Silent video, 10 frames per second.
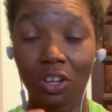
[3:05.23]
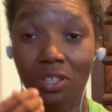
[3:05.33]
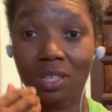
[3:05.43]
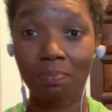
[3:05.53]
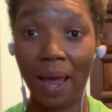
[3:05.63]

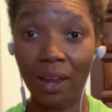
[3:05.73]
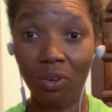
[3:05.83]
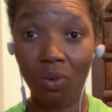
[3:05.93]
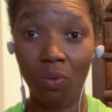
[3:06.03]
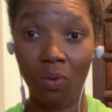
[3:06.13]
spinal
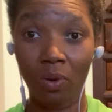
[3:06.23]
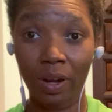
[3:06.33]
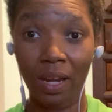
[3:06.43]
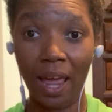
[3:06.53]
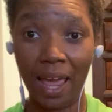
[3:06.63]

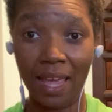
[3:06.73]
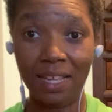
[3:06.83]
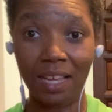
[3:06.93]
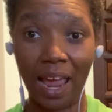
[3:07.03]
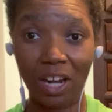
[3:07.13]
cord
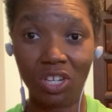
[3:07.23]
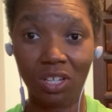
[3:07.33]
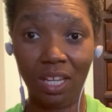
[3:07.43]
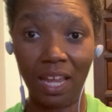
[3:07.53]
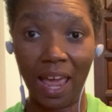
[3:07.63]

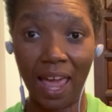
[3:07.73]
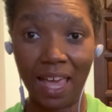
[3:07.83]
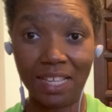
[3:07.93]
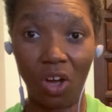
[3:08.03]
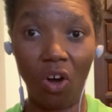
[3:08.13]
actually
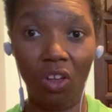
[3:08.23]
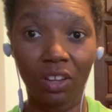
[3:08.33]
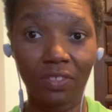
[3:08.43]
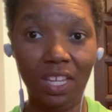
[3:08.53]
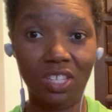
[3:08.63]
has all
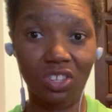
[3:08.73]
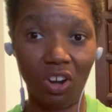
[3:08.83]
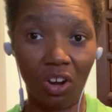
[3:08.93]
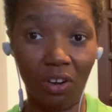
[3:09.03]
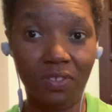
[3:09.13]
of these
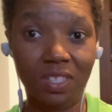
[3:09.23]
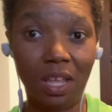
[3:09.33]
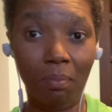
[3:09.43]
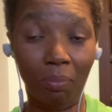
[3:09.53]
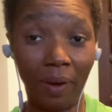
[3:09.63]
nerves
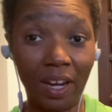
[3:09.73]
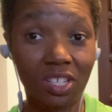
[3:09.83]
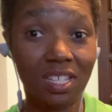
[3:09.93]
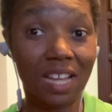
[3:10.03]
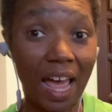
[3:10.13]
that
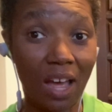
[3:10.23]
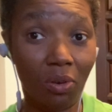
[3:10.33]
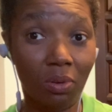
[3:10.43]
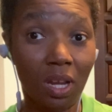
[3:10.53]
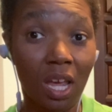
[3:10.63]
branches
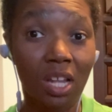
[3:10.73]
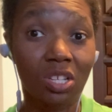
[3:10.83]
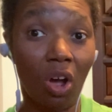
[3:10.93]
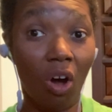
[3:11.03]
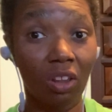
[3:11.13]
out
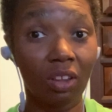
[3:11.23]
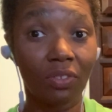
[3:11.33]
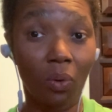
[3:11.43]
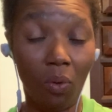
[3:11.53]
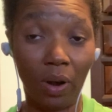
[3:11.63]
to all of
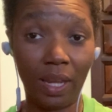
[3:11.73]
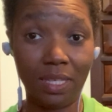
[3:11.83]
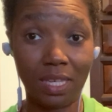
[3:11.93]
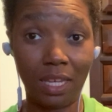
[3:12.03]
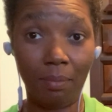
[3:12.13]
the
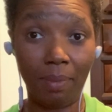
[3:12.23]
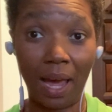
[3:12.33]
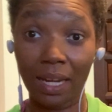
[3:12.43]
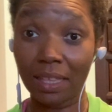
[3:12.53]
organs in your body.